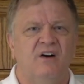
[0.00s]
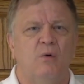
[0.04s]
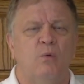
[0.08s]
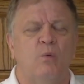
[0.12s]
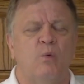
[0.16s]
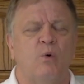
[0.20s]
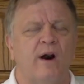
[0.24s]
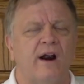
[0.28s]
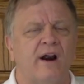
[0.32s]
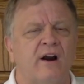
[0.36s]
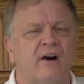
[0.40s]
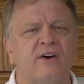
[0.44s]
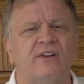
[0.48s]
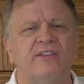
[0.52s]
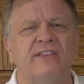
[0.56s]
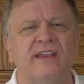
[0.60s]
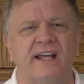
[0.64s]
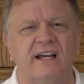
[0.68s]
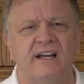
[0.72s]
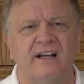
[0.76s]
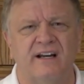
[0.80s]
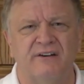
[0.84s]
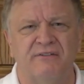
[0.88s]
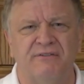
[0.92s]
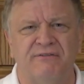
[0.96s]
where are
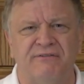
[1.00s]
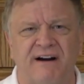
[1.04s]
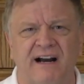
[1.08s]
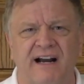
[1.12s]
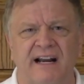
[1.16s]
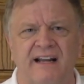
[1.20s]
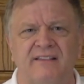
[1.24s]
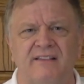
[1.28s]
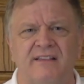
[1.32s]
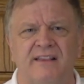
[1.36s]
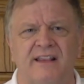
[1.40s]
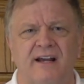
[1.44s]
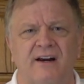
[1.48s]
they going to find